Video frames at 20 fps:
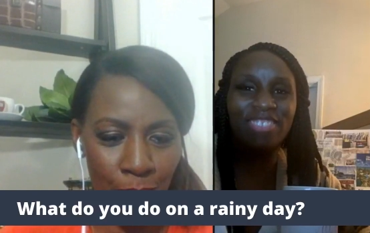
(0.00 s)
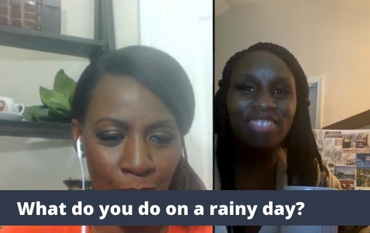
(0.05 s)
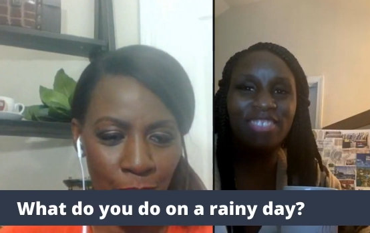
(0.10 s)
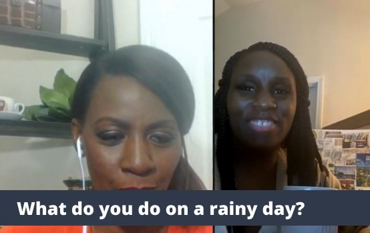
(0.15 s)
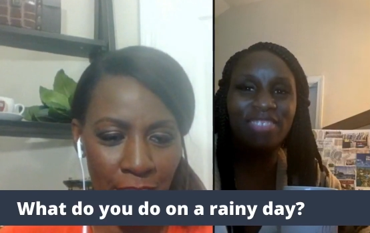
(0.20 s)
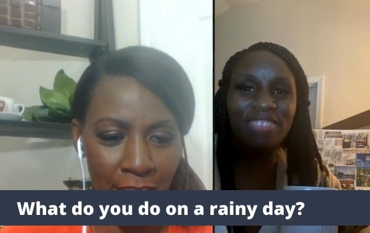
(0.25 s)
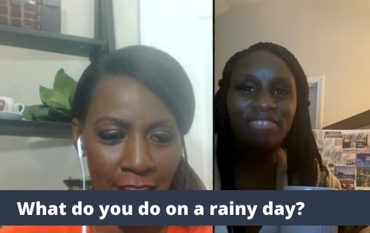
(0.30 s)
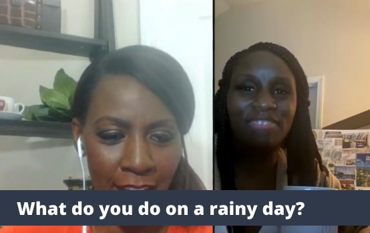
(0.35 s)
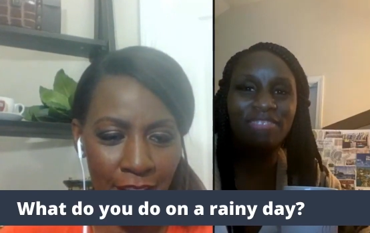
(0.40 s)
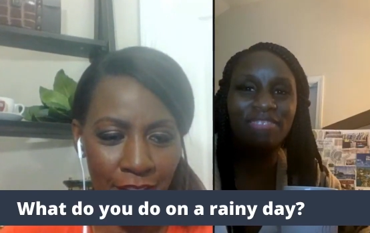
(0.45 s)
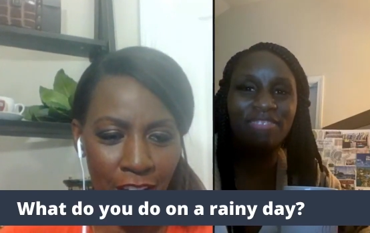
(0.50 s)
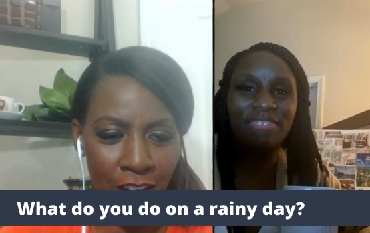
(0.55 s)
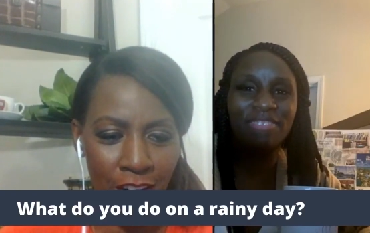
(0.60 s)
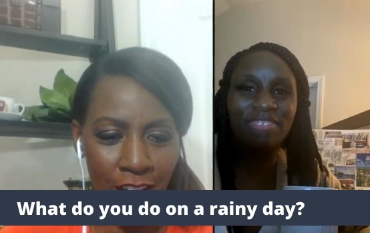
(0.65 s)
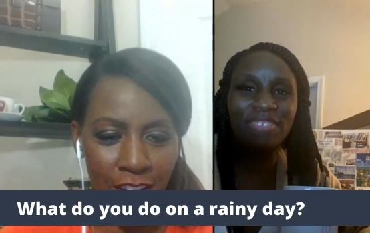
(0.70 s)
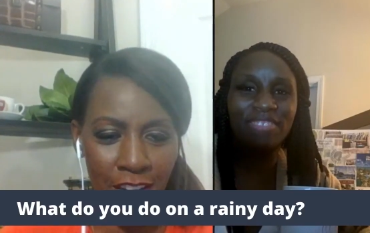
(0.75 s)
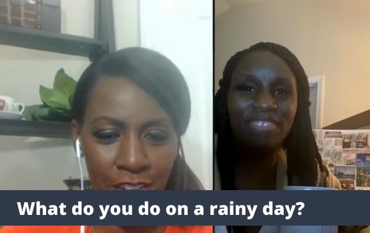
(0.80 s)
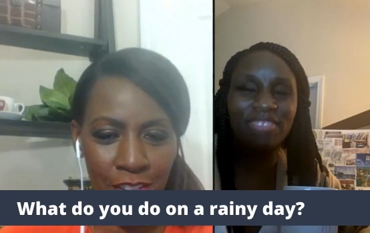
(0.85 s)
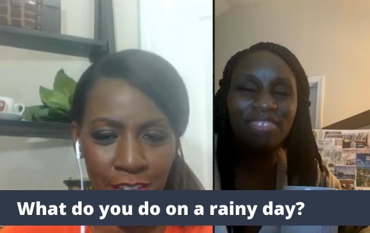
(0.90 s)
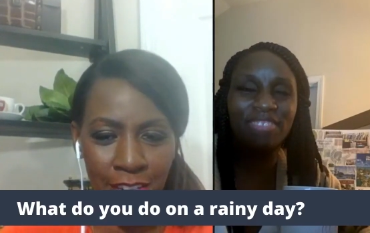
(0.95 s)
Speaker 1: But we have
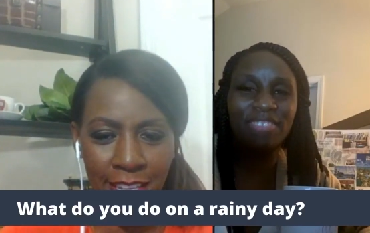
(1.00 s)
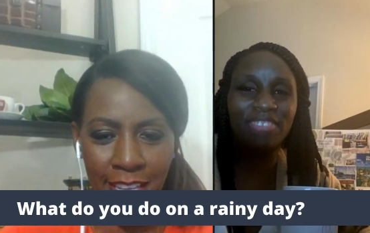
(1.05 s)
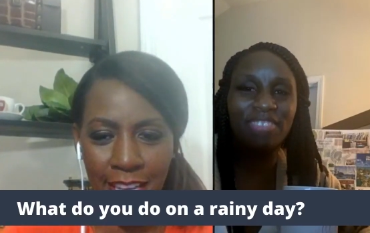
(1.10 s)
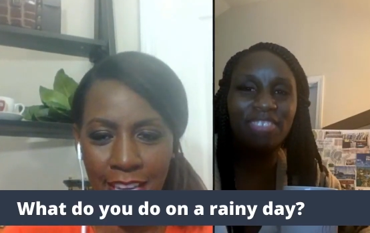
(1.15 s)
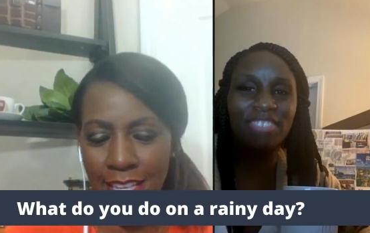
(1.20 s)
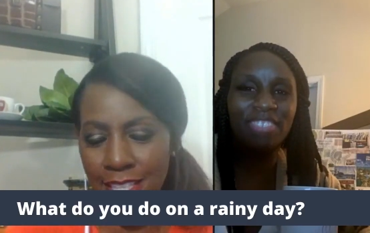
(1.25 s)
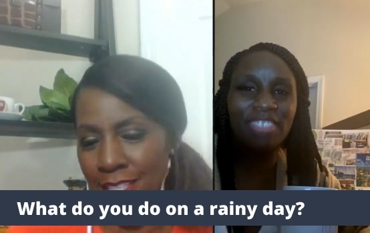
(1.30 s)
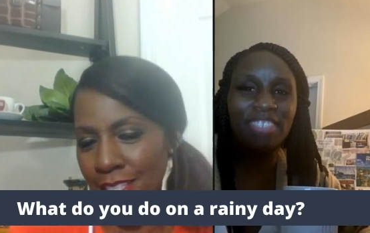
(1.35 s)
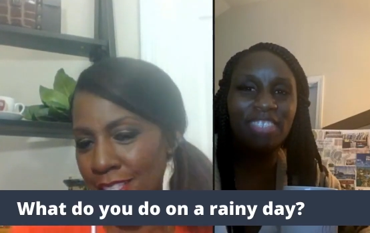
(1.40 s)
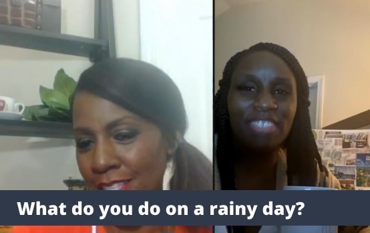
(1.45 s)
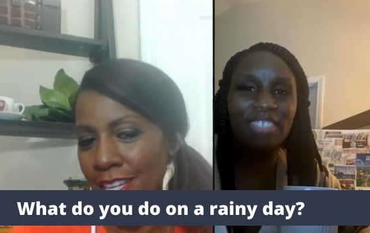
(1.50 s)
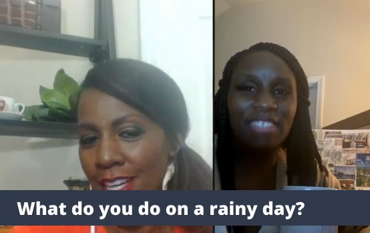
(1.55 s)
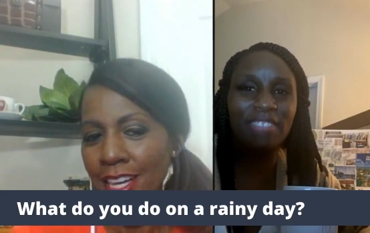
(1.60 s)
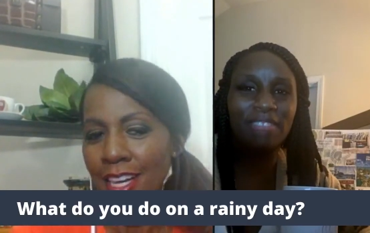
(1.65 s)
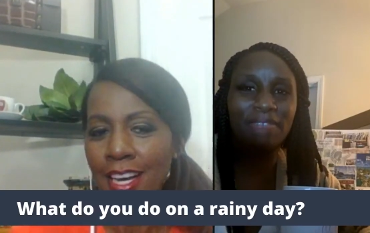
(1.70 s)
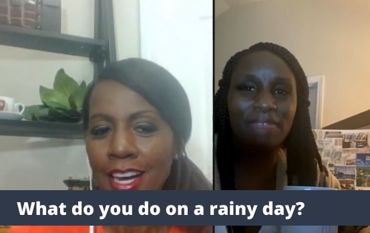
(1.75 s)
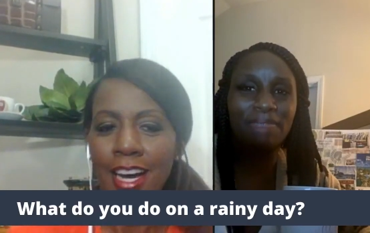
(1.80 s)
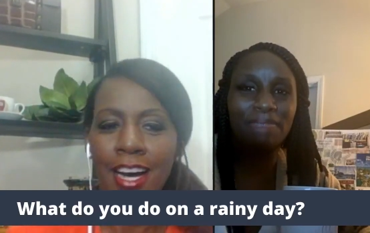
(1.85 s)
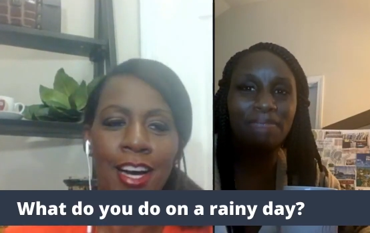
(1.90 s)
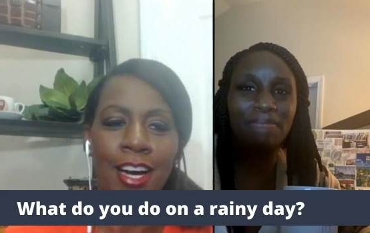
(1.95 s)
our other guest
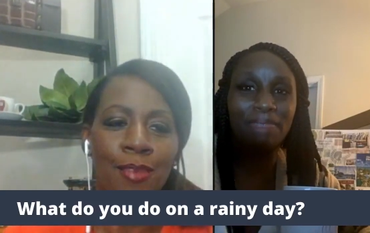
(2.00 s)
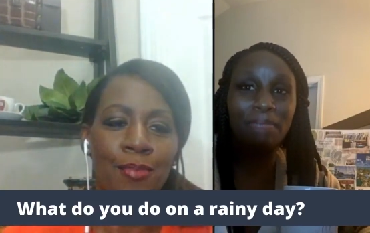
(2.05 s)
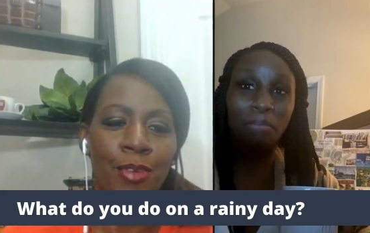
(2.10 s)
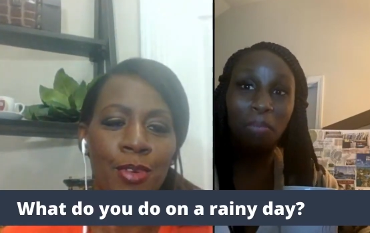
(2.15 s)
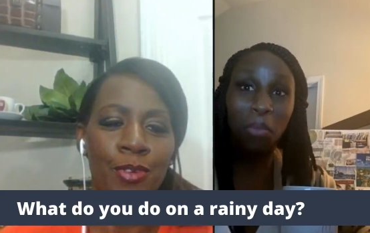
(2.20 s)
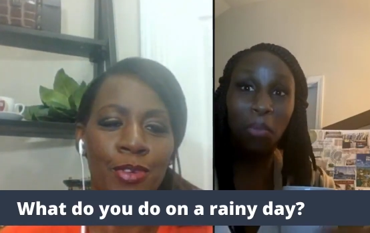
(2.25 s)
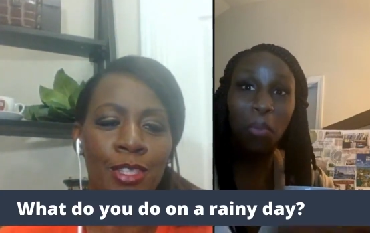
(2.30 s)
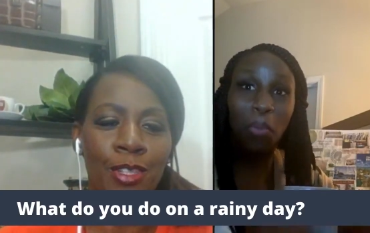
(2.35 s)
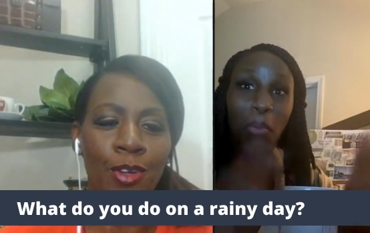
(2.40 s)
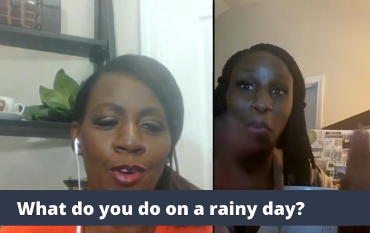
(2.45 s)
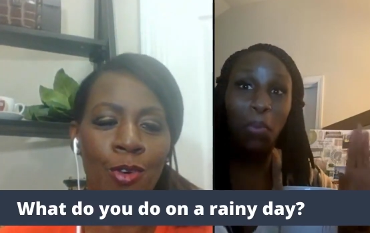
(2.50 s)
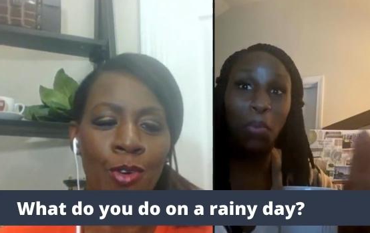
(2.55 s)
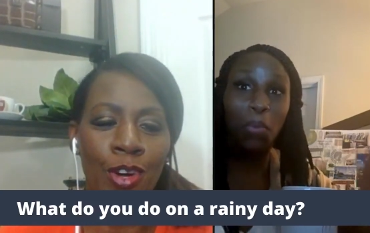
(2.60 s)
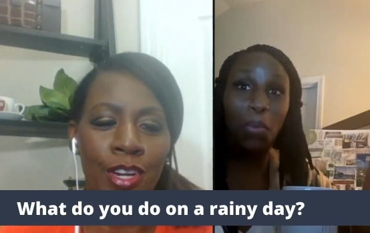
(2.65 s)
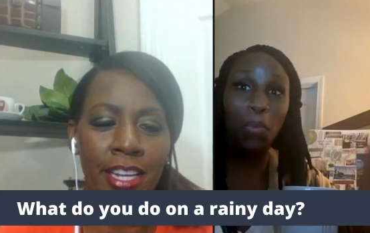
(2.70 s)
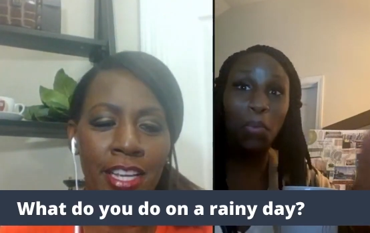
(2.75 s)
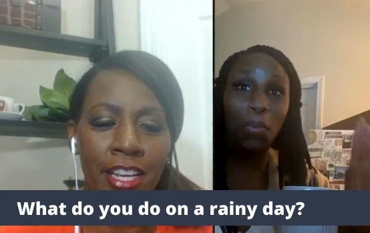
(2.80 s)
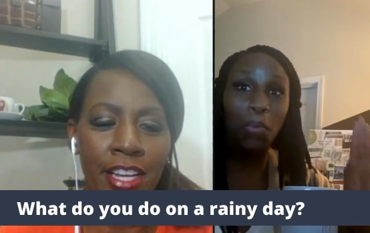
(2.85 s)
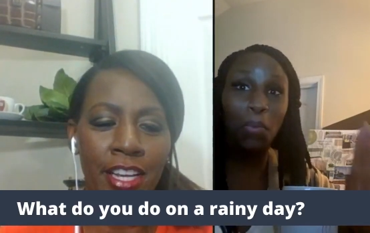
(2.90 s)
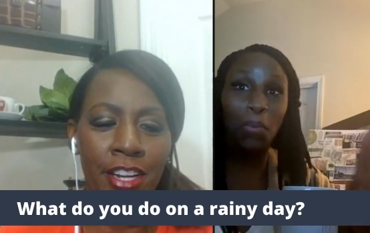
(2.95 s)
um, who is
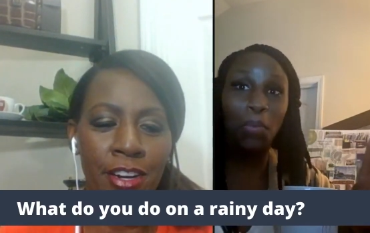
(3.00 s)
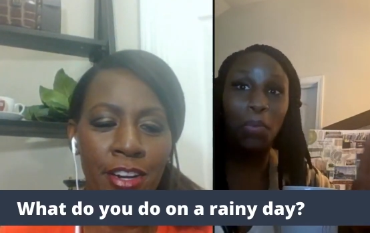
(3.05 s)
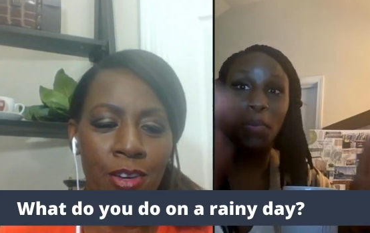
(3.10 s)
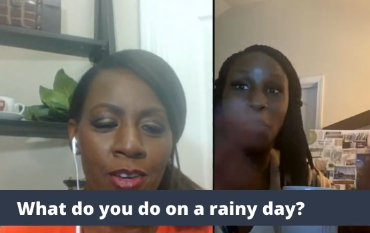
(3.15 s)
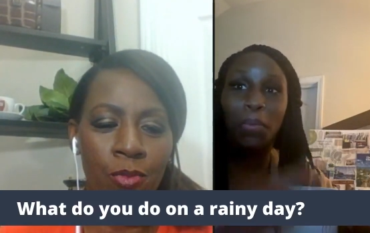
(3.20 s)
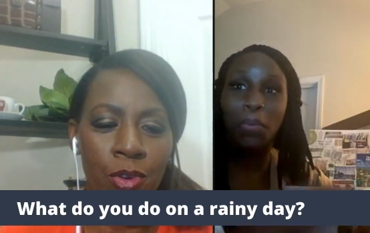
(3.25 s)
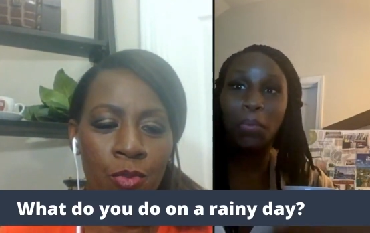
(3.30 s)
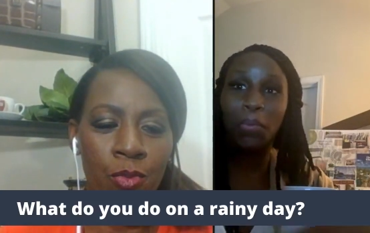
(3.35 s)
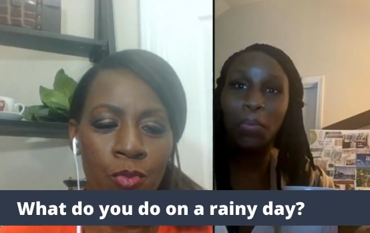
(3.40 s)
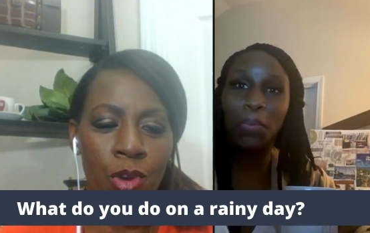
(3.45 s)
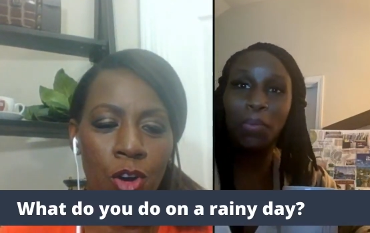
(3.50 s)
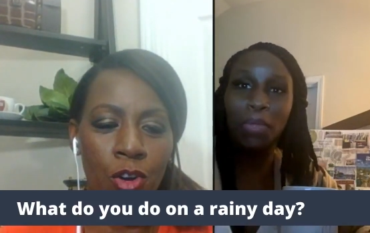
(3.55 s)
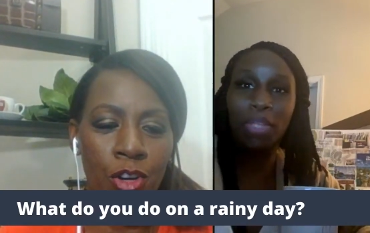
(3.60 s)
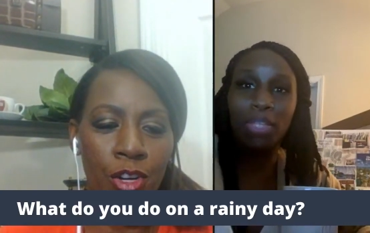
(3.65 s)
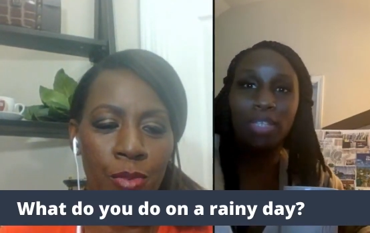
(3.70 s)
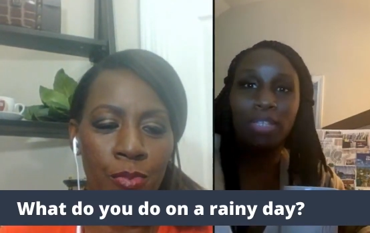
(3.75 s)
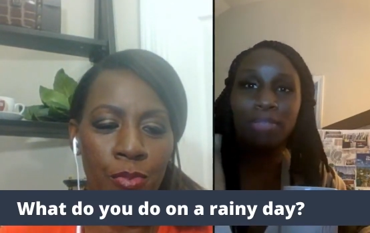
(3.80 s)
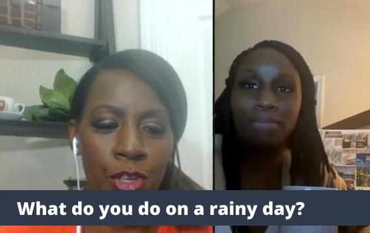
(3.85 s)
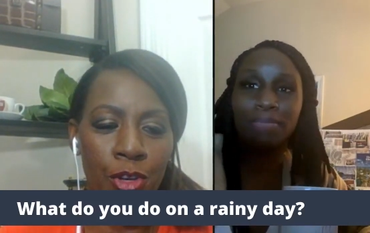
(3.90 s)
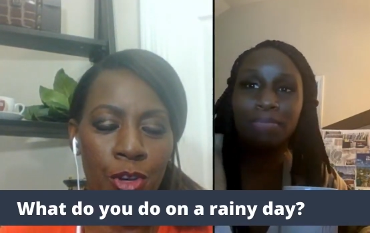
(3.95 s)
on here, and we
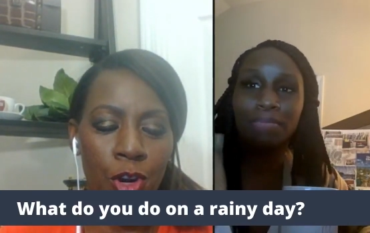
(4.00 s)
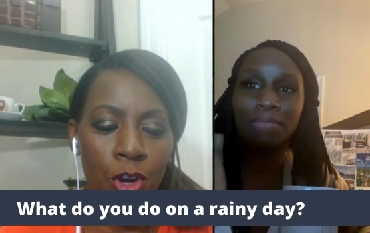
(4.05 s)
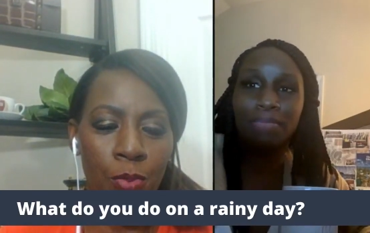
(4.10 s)
welcome you.